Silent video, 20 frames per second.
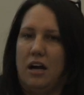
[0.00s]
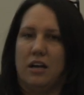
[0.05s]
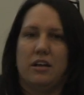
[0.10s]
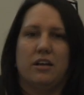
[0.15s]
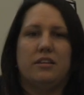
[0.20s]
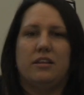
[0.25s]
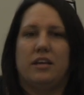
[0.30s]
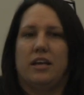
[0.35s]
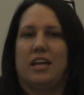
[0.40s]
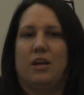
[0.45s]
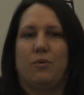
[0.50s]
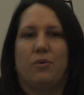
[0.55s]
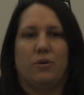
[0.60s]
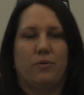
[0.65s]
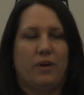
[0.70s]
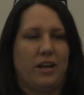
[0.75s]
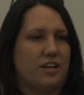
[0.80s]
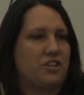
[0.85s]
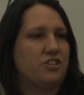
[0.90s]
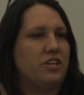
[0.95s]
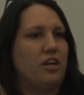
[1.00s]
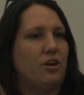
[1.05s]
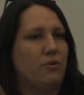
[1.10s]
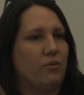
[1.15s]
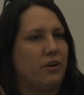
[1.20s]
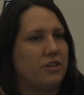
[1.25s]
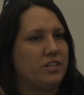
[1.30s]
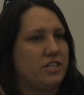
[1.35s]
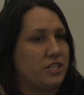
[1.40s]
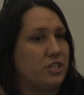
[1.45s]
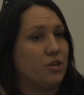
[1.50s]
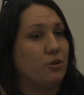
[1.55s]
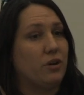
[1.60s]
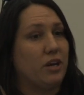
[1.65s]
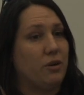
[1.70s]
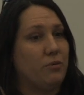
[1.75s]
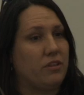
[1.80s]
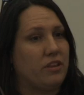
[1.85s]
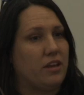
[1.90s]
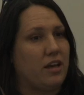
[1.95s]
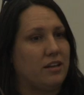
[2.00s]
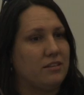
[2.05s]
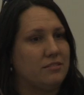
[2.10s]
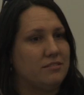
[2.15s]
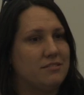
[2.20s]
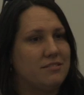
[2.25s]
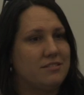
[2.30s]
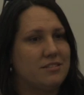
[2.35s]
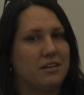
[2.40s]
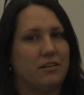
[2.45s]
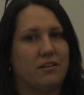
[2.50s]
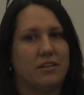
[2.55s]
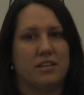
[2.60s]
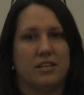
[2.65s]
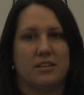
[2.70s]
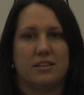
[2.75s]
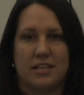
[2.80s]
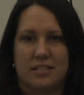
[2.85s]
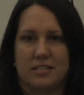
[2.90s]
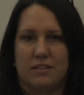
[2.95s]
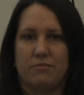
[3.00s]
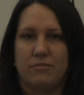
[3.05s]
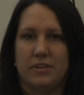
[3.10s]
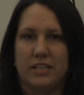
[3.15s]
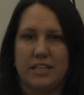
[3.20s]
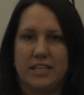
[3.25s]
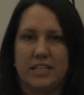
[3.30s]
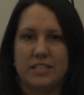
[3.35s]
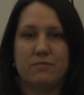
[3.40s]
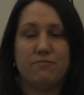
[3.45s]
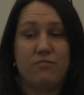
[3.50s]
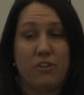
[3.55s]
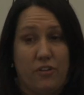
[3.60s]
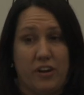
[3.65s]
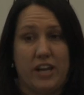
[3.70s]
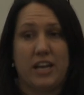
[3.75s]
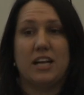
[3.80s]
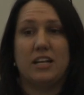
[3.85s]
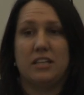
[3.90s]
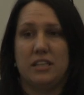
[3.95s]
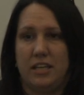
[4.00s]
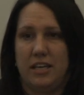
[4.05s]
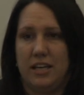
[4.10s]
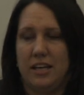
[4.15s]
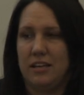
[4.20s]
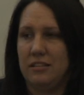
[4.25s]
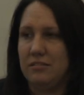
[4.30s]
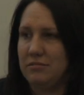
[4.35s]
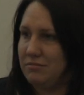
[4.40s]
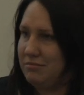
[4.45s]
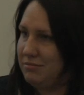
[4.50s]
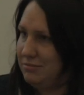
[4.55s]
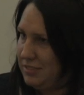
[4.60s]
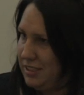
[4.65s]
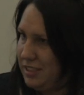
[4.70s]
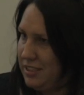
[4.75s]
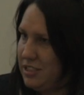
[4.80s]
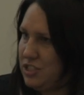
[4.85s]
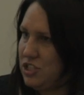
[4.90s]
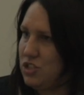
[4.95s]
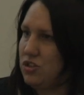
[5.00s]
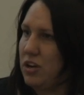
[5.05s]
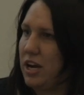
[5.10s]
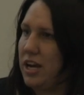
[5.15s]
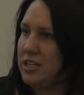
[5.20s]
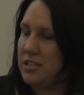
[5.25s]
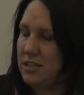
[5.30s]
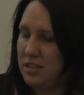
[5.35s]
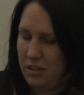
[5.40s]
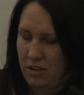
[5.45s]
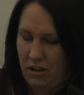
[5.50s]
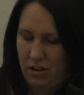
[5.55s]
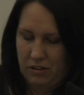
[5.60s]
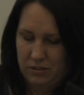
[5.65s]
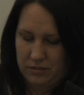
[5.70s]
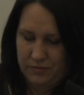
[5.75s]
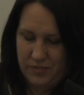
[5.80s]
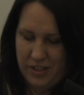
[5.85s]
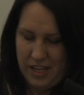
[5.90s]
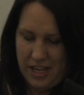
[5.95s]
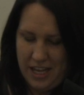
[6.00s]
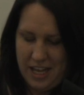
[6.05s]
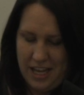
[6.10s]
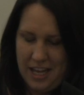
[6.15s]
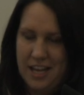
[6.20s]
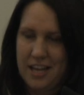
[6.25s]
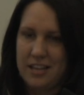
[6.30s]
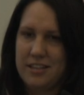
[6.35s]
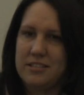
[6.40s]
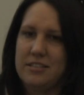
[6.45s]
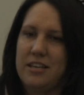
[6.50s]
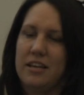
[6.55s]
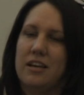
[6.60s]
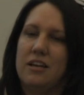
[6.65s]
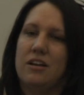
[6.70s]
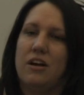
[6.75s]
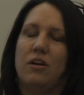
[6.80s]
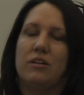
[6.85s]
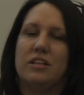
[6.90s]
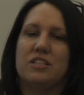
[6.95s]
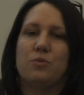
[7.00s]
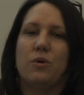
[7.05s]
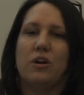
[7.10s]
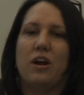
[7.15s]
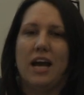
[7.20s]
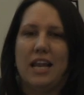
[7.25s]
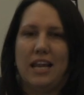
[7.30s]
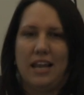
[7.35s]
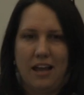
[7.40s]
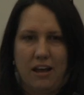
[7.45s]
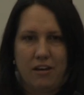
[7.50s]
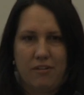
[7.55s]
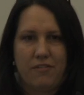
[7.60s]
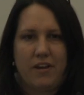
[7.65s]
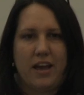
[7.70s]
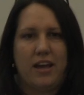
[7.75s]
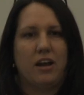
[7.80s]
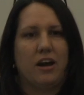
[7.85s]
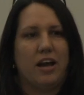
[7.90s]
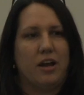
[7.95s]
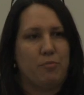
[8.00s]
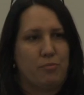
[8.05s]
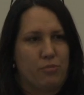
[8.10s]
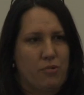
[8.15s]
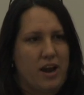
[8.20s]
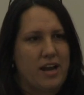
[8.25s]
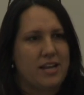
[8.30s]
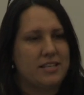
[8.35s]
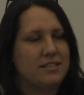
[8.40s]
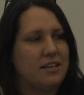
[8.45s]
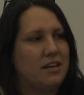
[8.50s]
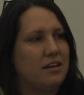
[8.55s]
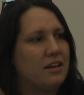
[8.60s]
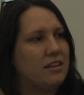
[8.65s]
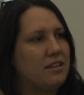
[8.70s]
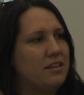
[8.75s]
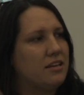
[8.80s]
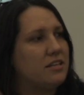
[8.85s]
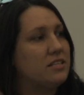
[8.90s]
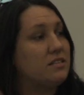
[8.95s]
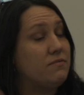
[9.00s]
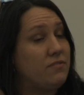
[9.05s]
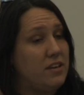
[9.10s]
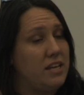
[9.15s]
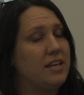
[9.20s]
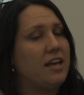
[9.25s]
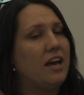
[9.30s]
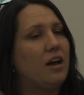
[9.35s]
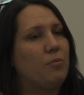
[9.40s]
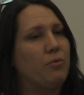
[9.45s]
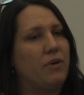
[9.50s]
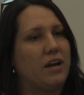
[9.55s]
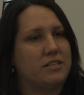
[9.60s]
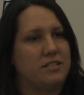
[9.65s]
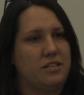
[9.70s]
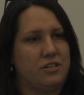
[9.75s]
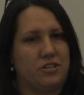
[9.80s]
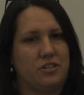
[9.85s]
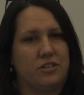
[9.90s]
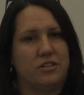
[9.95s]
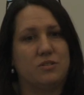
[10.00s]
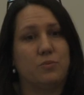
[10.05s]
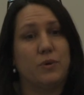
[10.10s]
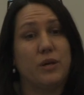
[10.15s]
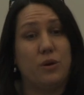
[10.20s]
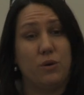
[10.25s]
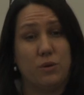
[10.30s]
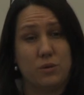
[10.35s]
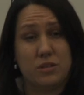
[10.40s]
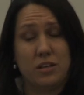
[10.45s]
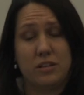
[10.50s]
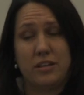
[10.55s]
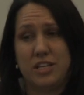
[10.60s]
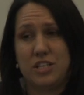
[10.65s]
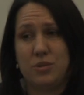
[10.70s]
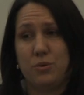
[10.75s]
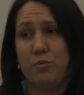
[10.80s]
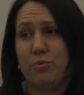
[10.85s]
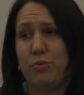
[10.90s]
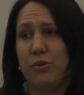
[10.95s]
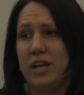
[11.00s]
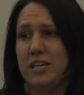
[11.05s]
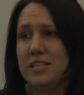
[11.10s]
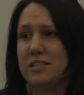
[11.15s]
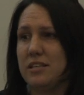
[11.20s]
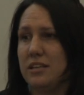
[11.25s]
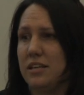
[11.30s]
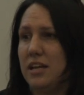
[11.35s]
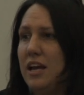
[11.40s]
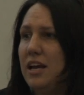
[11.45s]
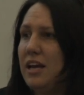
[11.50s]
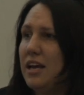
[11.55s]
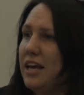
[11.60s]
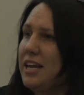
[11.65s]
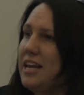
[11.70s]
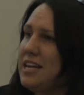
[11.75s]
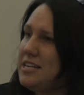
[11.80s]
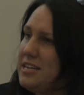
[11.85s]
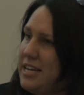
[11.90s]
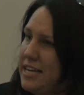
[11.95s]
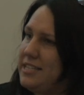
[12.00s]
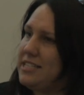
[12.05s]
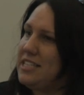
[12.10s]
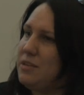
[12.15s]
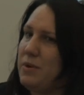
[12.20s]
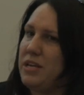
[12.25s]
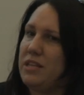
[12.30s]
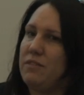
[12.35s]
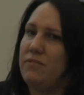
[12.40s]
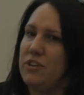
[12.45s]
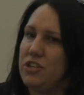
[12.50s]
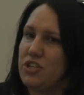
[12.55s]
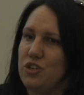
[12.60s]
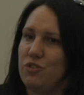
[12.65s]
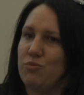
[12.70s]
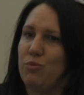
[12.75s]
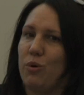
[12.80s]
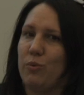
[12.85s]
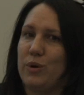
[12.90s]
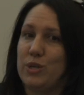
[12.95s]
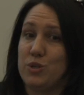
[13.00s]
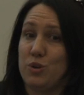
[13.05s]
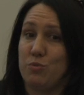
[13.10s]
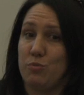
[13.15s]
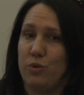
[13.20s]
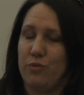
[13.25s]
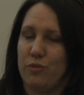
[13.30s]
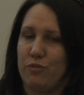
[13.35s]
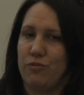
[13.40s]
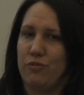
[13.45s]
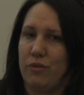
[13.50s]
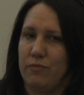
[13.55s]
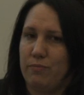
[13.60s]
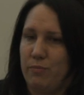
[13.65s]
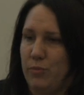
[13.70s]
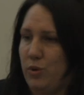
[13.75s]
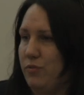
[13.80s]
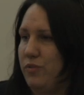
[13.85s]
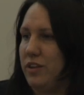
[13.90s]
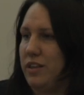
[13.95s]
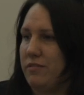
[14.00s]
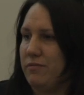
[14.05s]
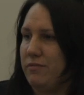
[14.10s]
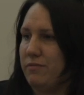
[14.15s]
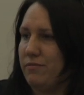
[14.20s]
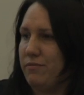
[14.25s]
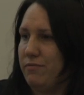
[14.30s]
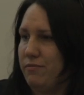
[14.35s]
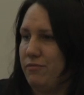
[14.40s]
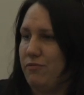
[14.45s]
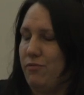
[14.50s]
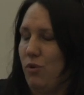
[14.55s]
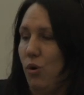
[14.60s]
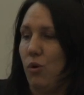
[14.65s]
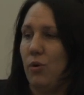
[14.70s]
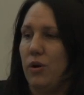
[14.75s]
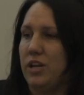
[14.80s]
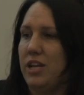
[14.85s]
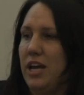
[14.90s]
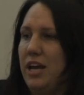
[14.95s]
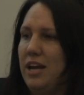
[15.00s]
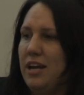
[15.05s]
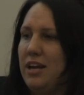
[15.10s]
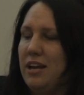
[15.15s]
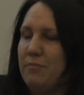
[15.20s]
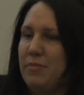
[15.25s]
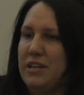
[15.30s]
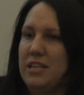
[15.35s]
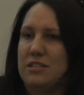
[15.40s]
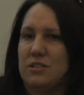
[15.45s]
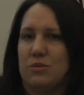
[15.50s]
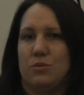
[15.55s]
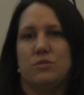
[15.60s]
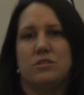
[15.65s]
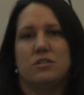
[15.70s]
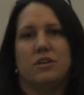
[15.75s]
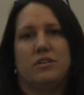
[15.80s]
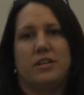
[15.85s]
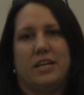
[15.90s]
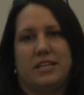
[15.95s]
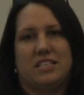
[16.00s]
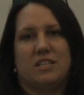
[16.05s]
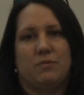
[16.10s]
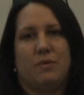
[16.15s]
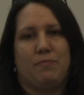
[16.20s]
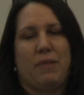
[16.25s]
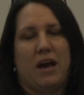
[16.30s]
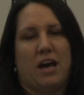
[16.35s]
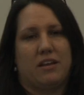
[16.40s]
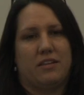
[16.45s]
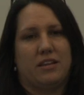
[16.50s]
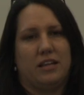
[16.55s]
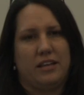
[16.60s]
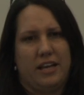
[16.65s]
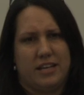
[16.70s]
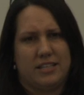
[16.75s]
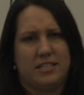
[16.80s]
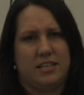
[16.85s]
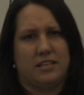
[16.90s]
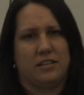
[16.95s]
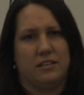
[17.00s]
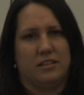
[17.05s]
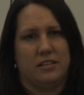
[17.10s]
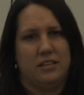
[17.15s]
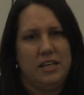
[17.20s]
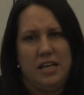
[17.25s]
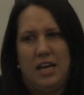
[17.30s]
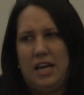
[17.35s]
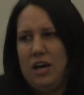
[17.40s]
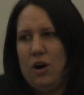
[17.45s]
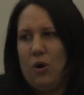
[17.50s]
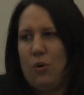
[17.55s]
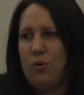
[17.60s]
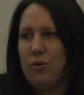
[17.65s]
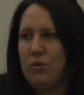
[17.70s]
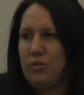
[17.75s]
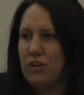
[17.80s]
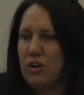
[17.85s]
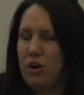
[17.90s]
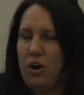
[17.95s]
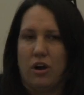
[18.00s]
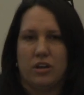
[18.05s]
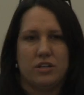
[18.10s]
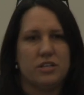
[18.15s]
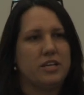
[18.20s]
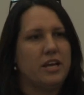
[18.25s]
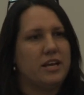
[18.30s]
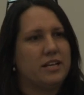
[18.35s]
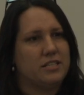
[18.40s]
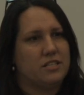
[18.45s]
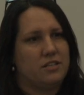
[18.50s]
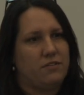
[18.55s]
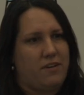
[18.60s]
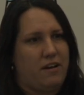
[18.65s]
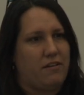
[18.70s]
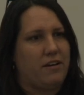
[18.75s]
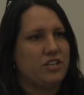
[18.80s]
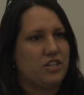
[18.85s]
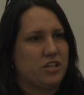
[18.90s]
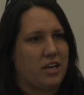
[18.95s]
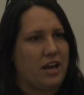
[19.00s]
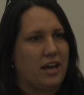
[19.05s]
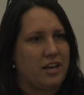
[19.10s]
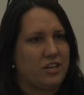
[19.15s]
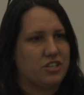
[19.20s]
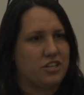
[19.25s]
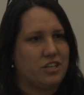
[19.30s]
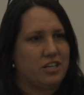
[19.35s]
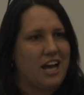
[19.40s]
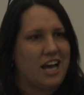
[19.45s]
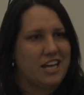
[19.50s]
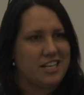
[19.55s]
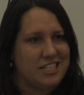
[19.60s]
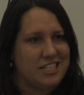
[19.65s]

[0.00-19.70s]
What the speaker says: I don't think anyone would actually disagree with that. So I think that's a really very clear, straight goal. The second goal is what I love and I embrace, and I think as VCAL practitioners we also need to embrace it. And it needs to be the vision of what we do moving forward, but it also needs to be part of the lexicon or the context of our education